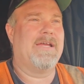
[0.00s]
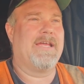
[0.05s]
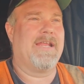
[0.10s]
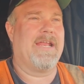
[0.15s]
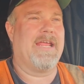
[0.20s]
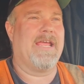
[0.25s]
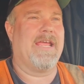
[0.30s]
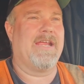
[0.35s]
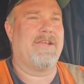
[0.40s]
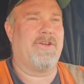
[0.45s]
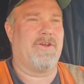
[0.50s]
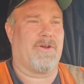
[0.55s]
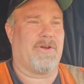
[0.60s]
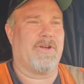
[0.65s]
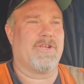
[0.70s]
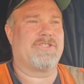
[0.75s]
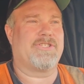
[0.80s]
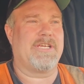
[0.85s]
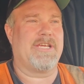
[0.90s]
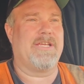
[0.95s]
And then you're
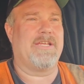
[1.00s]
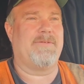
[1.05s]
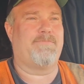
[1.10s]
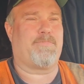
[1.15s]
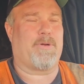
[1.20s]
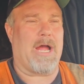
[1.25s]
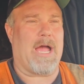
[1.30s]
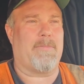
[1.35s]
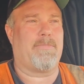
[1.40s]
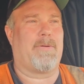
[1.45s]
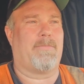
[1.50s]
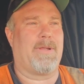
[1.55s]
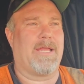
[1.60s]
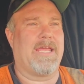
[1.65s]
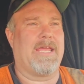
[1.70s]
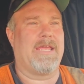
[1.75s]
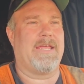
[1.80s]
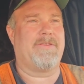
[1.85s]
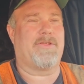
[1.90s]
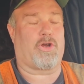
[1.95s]
going to see
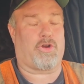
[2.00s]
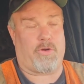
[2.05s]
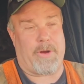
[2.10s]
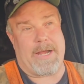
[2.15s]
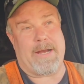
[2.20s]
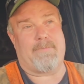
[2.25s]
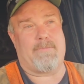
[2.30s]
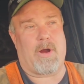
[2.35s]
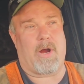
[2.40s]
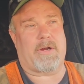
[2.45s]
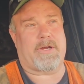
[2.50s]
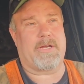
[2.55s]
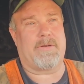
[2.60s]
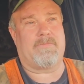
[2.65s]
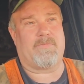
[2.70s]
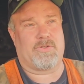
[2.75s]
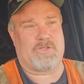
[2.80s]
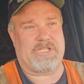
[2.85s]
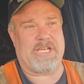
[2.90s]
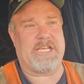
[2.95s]
probably the credit market
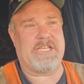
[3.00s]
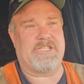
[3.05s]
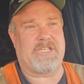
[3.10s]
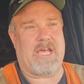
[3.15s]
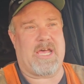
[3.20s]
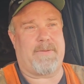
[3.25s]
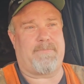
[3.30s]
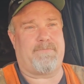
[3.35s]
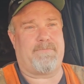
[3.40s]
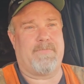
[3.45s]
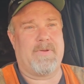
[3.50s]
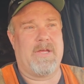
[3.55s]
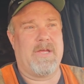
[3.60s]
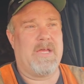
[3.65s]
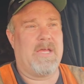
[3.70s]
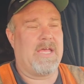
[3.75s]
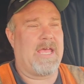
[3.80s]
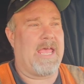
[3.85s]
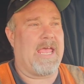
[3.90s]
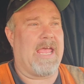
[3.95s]
will seize up.
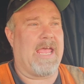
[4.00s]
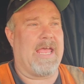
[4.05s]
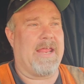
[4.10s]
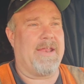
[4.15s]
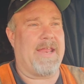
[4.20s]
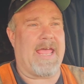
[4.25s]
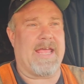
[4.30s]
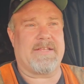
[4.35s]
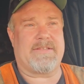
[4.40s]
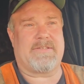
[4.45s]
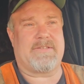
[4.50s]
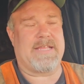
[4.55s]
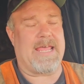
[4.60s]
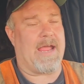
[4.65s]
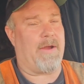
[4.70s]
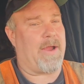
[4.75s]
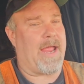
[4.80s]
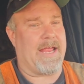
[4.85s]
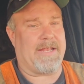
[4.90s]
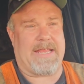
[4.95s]
And
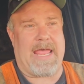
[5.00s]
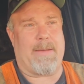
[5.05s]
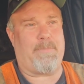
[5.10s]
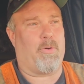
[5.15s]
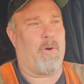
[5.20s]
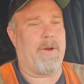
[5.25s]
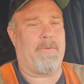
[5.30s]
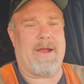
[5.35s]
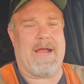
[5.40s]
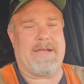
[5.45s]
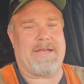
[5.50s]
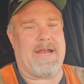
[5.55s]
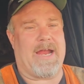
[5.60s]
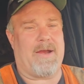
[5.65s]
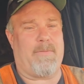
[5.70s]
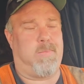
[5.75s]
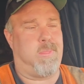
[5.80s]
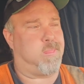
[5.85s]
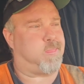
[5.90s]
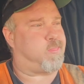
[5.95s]
at that point right
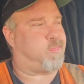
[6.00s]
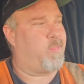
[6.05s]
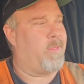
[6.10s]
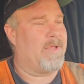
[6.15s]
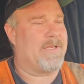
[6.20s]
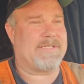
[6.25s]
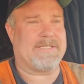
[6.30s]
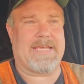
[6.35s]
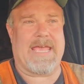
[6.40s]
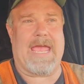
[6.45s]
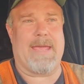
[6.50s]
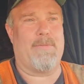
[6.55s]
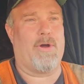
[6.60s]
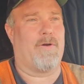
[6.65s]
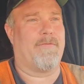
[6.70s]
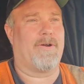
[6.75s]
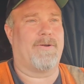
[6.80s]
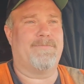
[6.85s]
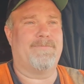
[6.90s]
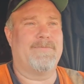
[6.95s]
there, it's game
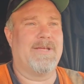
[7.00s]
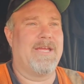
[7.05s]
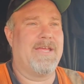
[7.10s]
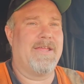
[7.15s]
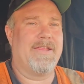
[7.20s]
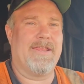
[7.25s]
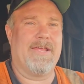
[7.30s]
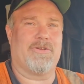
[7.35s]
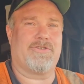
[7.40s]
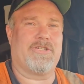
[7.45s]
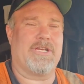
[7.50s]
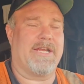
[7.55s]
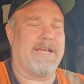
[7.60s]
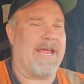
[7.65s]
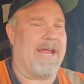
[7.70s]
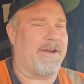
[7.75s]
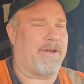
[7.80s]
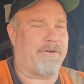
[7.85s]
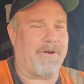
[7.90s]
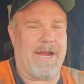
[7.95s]
over. They'll shut
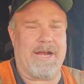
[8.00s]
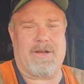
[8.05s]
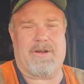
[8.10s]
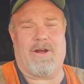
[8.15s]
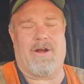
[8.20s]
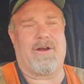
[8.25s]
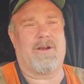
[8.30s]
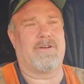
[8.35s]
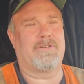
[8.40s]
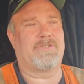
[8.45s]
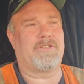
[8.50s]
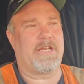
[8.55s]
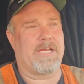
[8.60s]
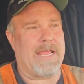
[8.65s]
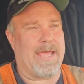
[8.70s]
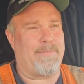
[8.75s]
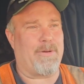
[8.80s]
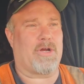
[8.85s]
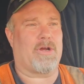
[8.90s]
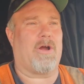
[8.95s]
down the credit cards,
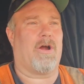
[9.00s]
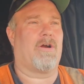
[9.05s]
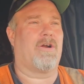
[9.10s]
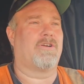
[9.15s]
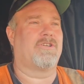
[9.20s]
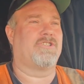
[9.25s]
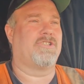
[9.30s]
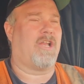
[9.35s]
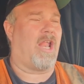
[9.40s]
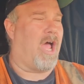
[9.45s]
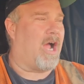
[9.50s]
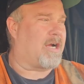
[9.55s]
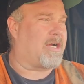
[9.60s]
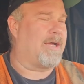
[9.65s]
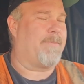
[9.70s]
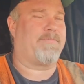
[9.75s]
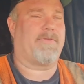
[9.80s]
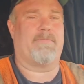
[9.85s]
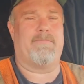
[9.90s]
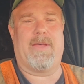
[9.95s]
debit cards, lock
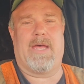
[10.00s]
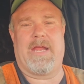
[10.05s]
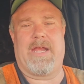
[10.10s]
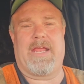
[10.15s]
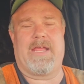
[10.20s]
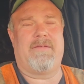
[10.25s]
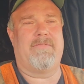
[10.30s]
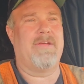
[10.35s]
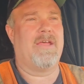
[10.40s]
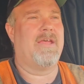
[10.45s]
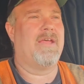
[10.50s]
up the money.